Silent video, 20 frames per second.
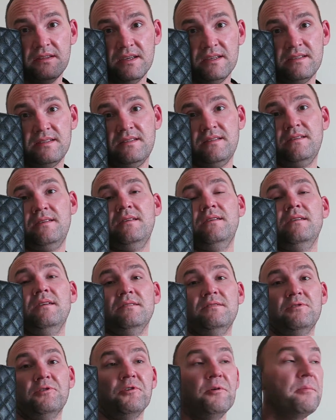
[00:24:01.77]
this
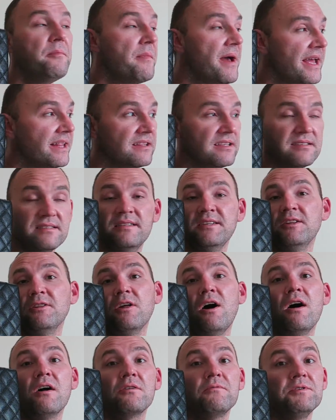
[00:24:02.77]
tremendously
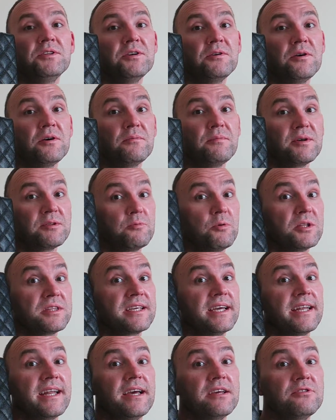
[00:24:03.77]
long video, but what
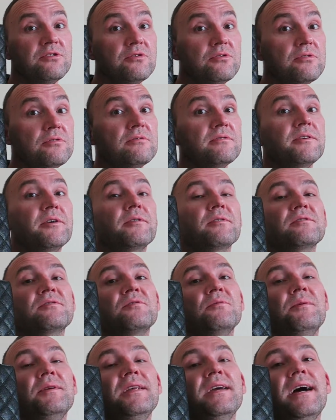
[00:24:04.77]
can I do? There are
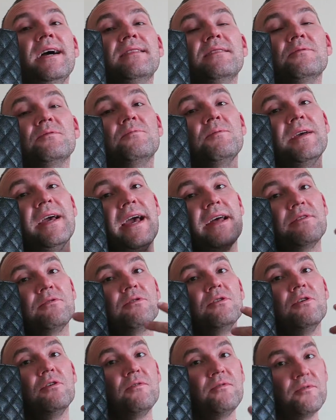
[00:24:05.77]
so many items we had to
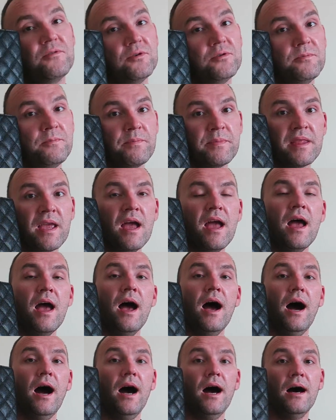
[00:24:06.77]
go through.
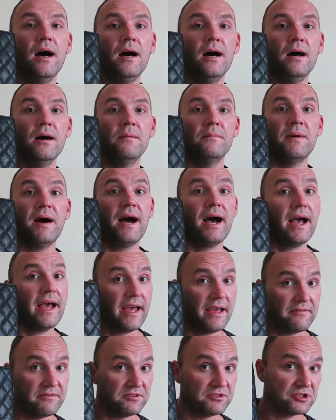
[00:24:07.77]
I
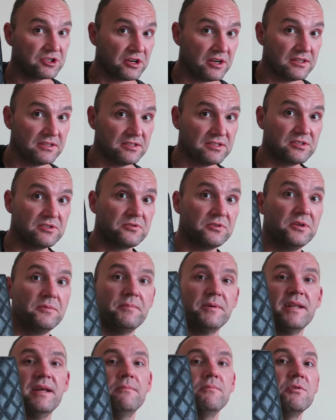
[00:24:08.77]
have enjoyed this
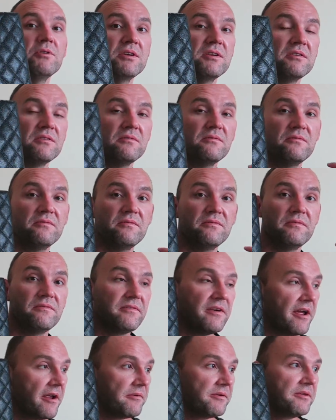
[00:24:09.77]
trip, and I'm looking
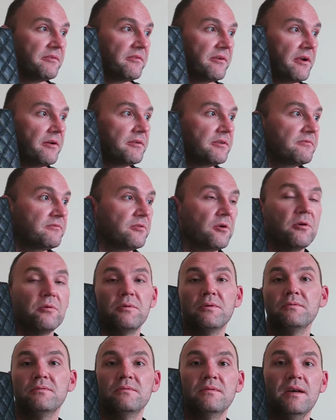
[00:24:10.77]
very
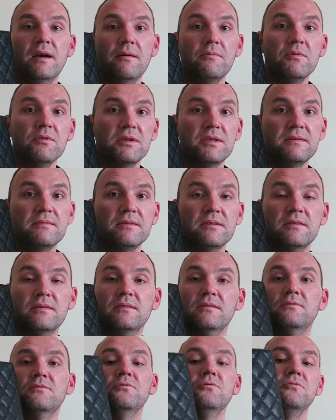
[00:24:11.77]
forward. I'm looking
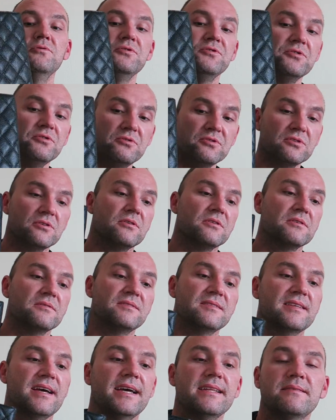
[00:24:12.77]
to use all of
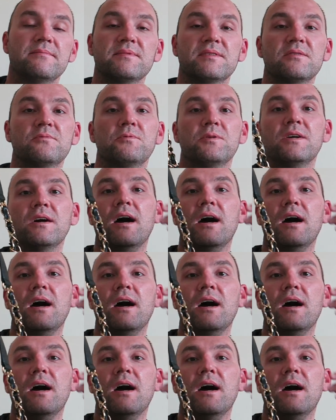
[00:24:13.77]
these items that we